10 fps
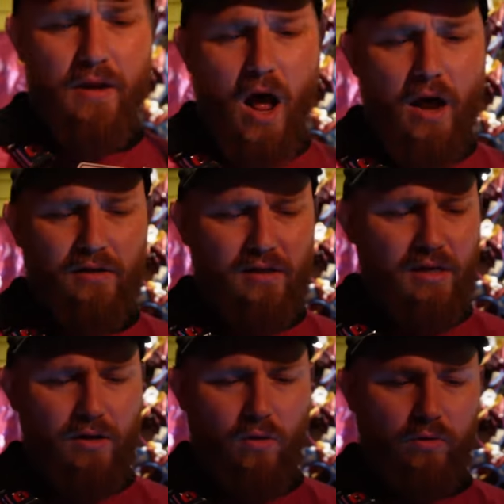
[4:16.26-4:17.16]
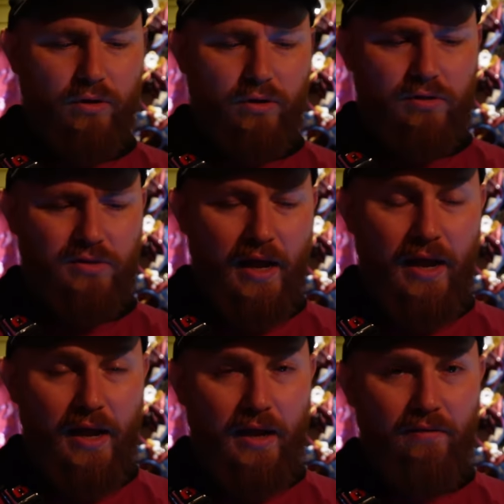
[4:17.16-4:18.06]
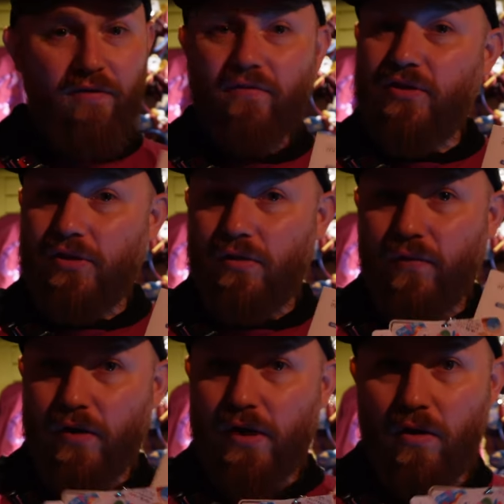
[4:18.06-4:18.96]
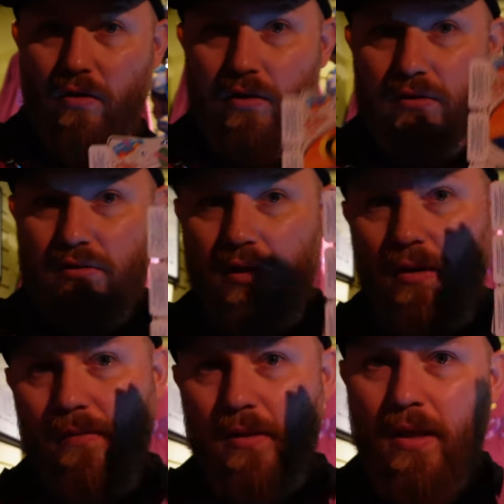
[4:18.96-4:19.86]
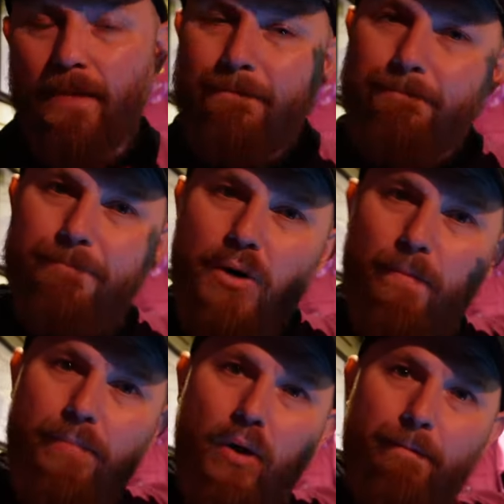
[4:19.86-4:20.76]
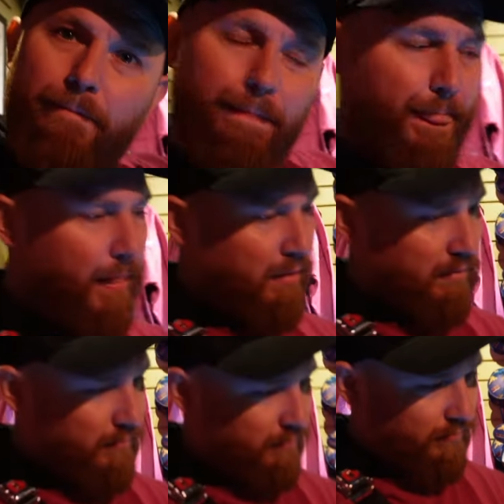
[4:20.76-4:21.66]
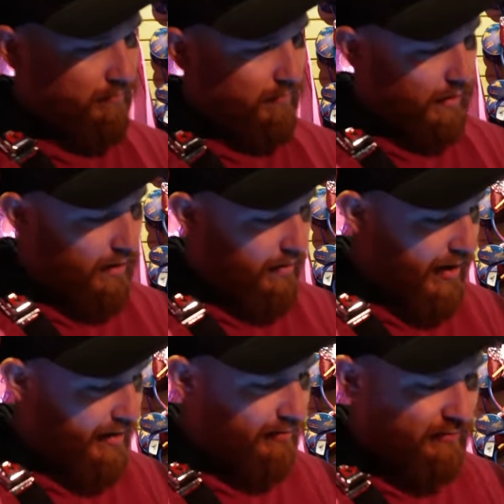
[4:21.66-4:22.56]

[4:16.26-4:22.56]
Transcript: non-key holders and 52 for key holders. So. Okay. Boom, boom. I like that. All right.